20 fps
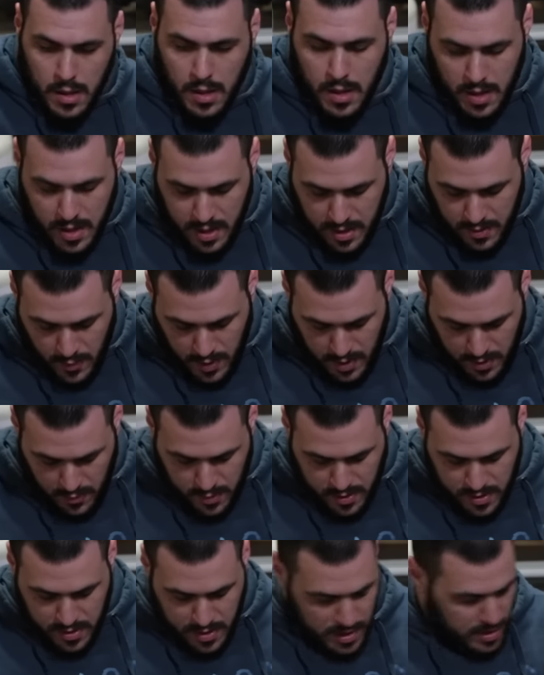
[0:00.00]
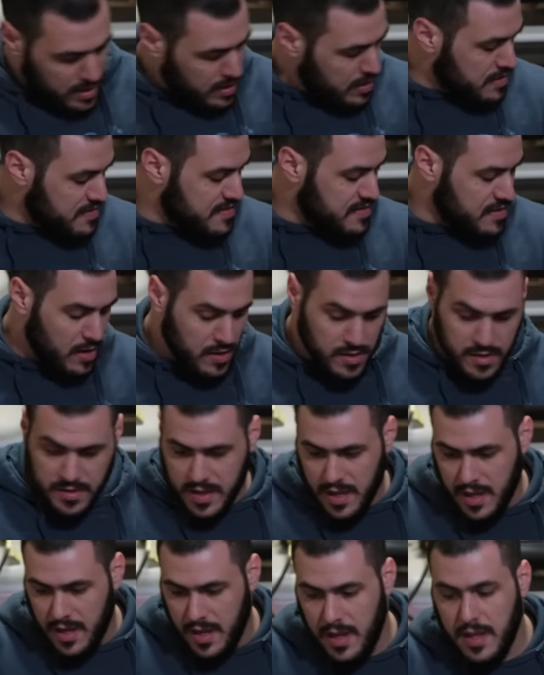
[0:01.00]
All right, well, we're installing
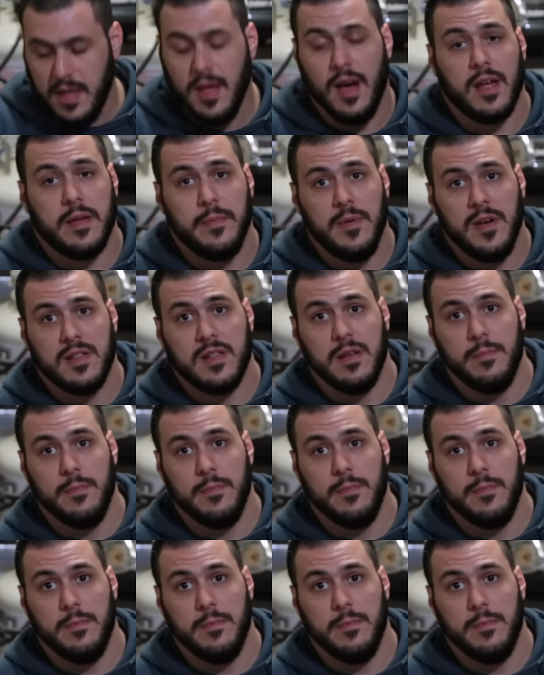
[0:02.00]
the Yakima